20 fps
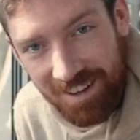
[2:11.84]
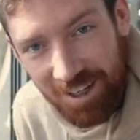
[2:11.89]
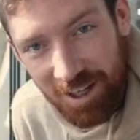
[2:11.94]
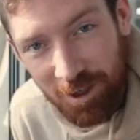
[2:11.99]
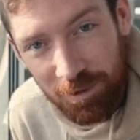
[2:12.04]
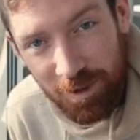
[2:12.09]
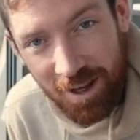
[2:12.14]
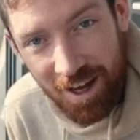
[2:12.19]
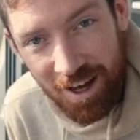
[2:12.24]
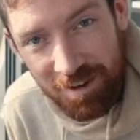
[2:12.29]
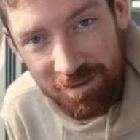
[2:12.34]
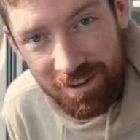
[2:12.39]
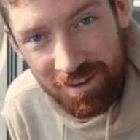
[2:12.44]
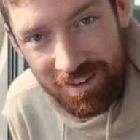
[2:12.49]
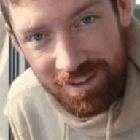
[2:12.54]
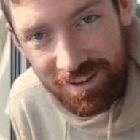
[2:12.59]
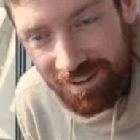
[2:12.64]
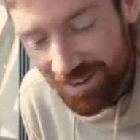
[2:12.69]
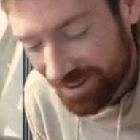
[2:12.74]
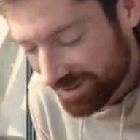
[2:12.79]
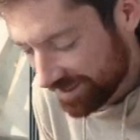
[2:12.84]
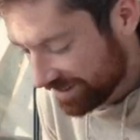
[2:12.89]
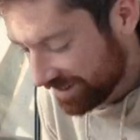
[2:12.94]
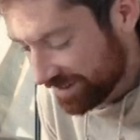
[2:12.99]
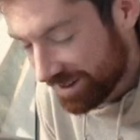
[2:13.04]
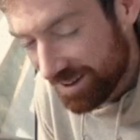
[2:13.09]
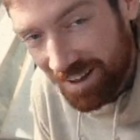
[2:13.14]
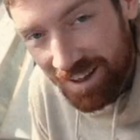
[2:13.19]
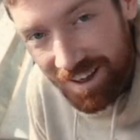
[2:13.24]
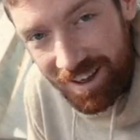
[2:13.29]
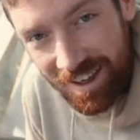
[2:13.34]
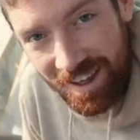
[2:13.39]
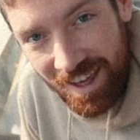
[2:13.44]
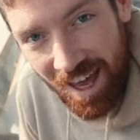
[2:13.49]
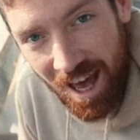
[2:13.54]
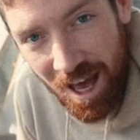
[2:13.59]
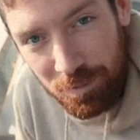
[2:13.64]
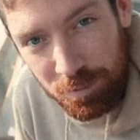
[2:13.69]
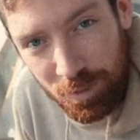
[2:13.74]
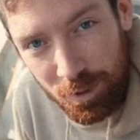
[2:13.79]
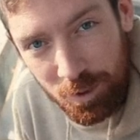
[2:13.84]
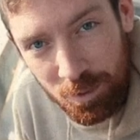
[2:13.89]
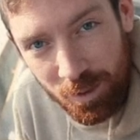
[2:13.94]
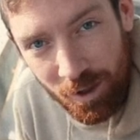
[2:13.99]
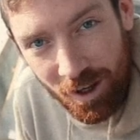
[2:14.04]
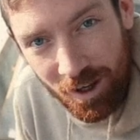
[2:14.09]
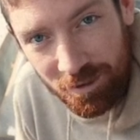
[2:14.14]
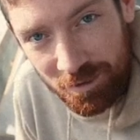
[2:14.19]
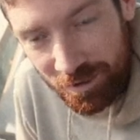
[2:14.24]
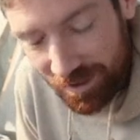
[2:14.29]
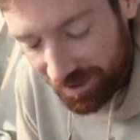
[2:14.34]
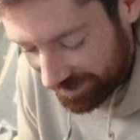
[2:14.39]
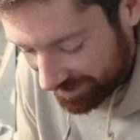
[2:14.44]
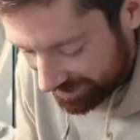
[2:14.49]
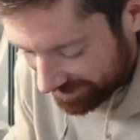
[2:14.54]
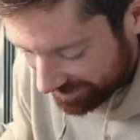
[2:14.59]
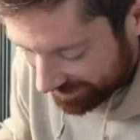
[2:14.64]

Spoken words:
here we have it. Cat poop coffee.